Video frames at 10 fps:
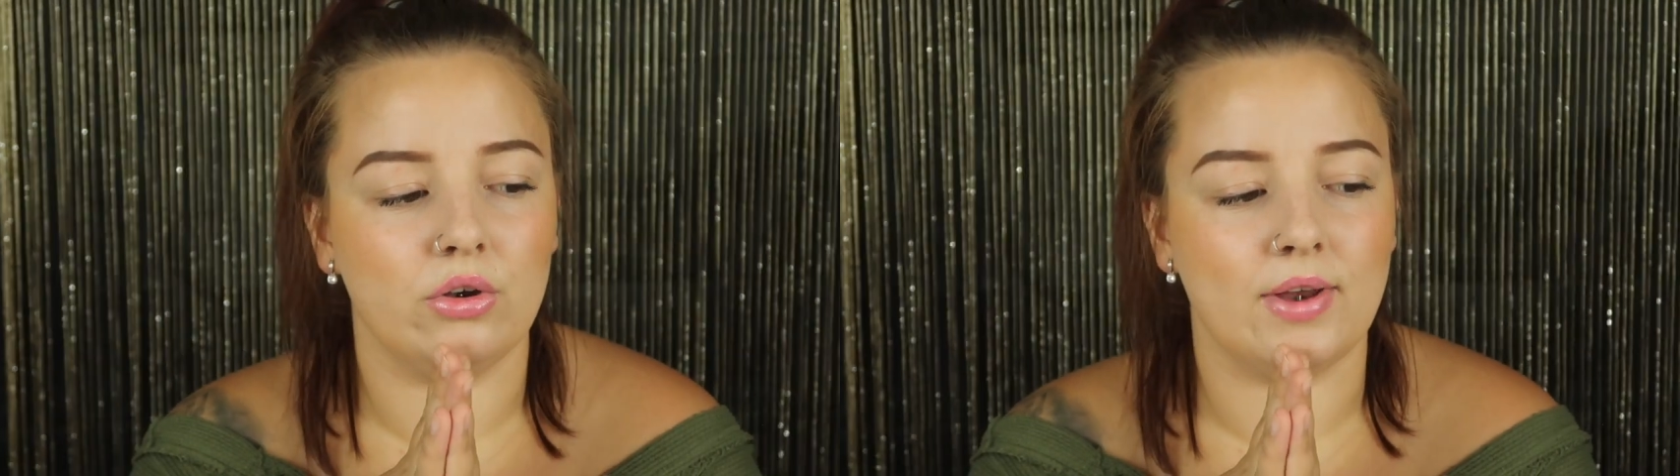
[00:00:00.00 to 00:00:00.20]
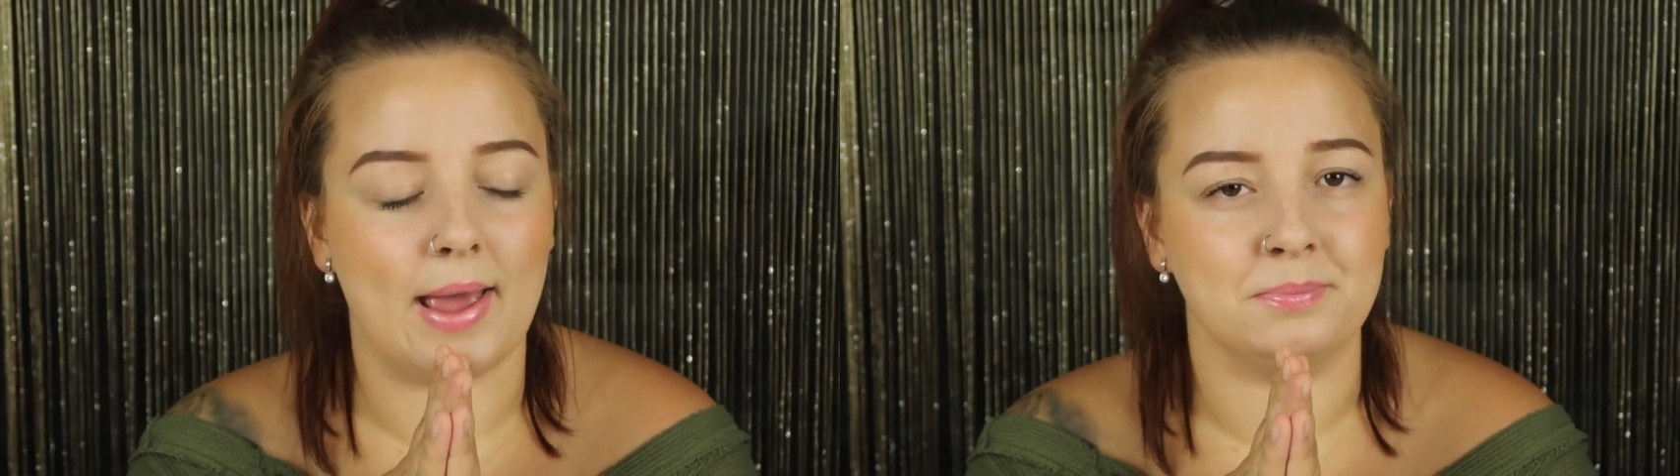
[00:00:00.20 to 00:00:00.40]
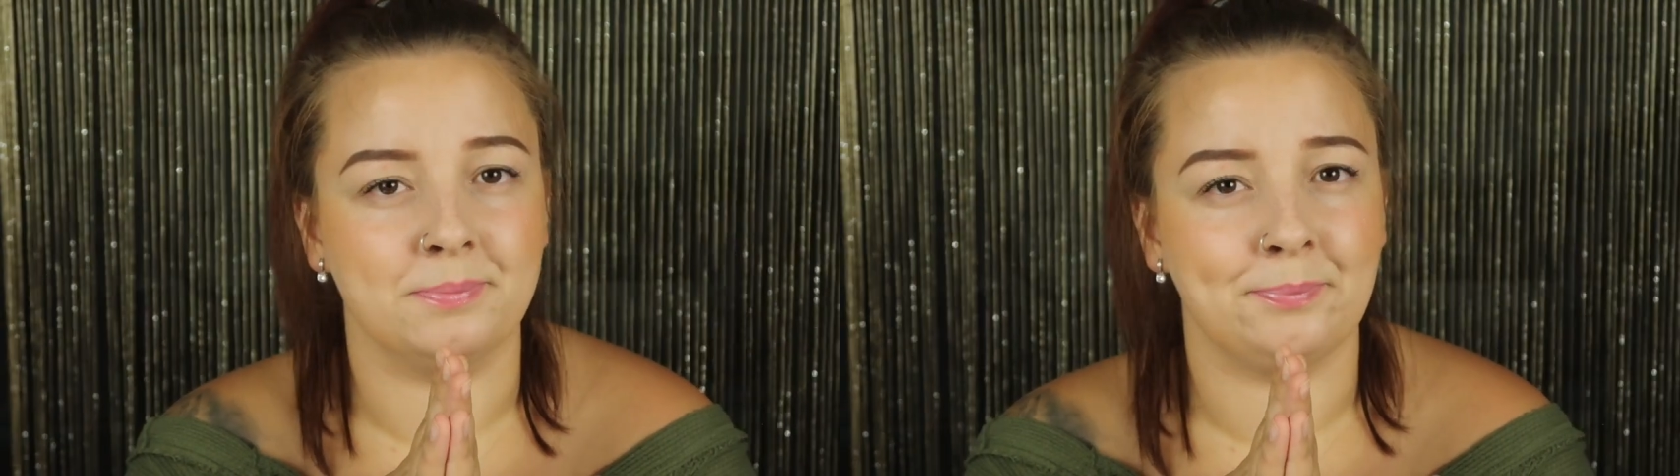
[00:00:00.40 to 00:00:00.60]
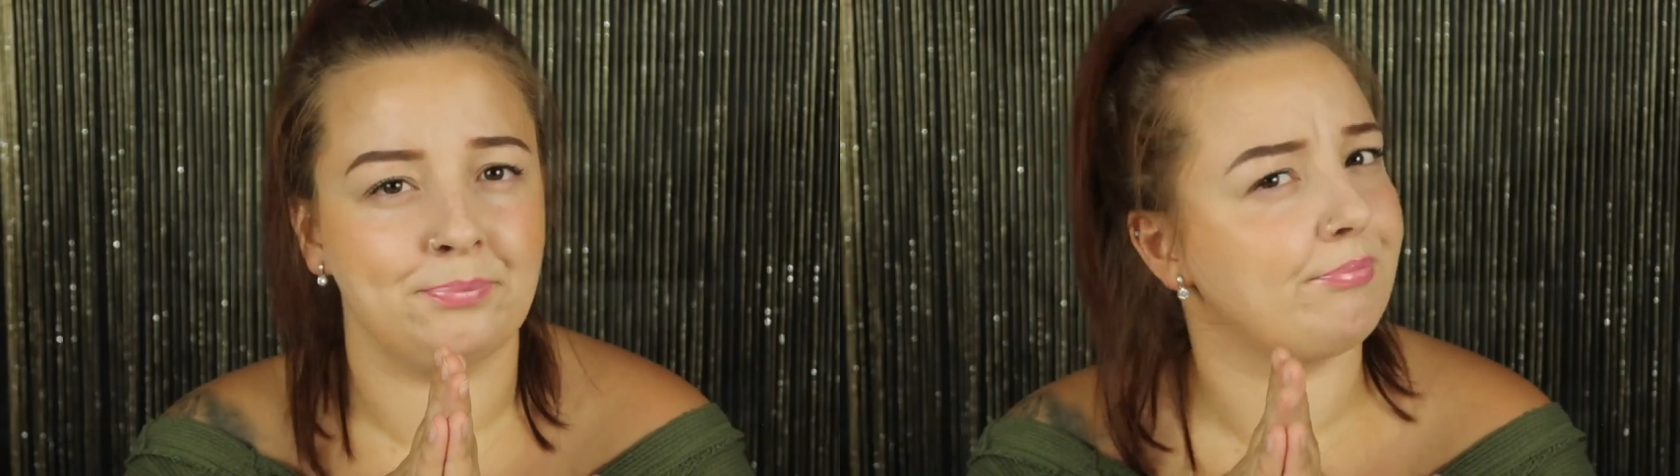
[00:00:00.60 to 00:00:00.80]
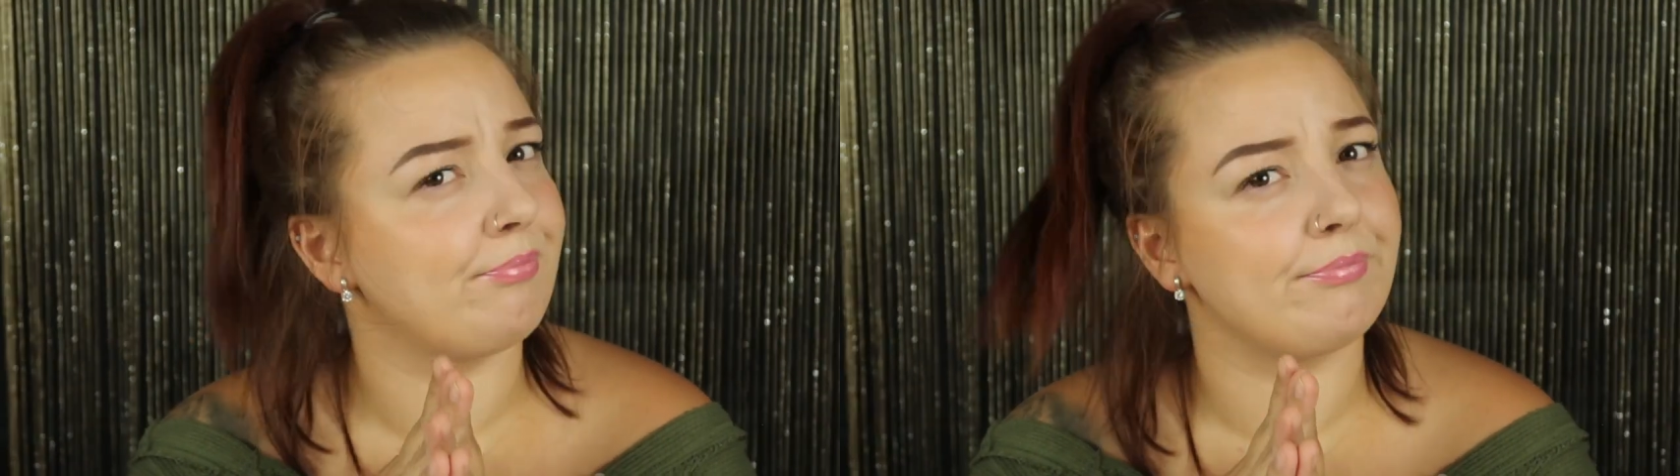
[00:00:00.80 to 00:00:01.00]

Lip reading: am